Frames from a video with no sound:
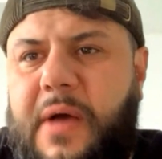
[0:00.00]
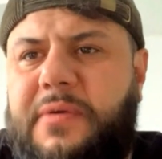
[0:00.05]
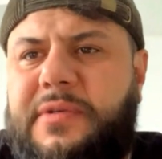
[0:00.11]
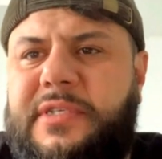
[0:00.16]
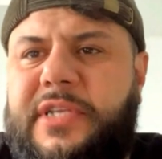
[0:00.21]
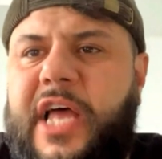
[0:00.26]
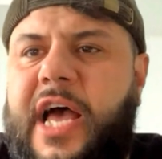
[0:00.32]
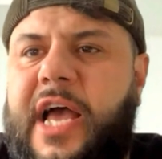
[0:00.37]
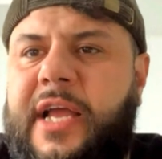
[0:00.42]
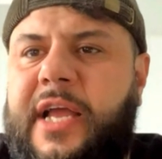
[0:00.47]
I
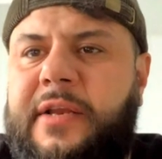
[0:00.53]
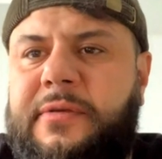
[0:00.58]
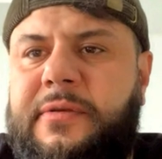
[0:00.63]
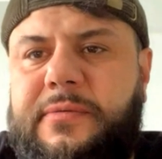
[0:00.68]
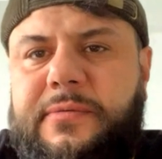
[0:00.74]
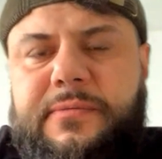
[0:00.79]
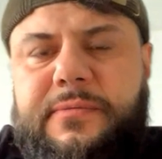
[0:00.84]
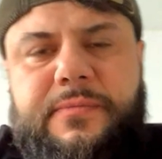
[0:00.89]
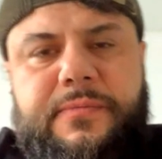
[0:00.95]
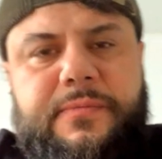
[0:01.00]
was nine.
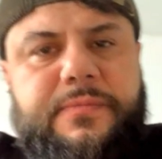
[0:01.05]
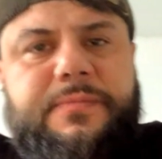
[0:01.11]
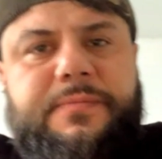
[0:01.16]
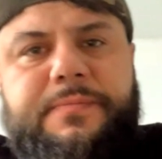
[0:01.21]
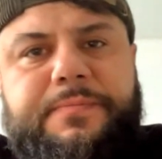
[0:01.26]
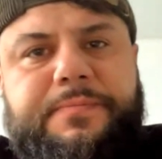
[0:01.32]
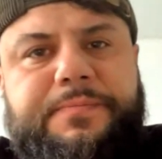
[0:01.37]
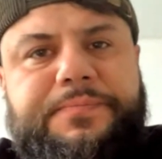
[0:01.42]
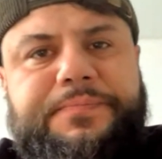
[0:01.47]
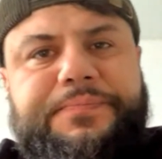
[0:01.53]

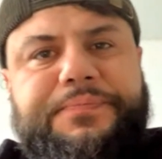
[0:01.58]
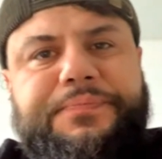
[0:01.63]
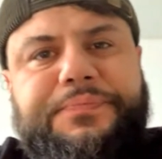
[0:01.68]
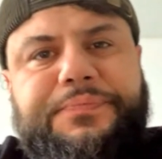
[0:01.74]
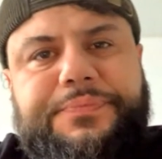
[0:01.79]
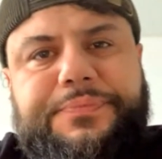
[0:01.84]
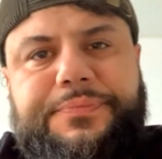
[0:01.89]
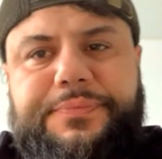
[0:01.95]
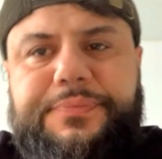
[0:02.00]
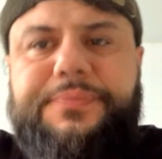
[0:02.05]

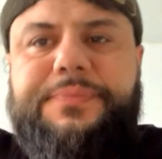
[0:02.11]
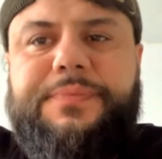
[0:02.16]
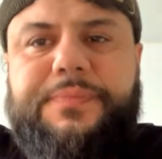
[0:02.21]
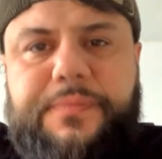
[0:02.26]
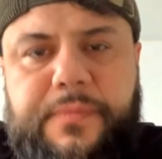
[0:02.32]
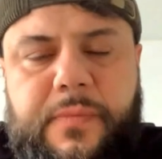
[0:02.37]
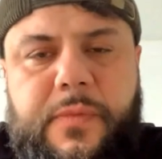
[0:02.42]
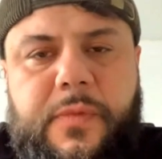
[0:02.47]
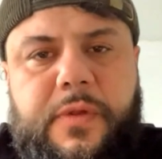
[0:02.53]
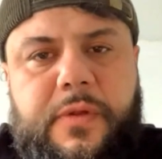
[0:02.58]
Wow.
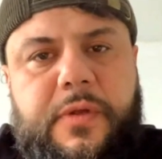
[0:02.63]
Yeah, yeah,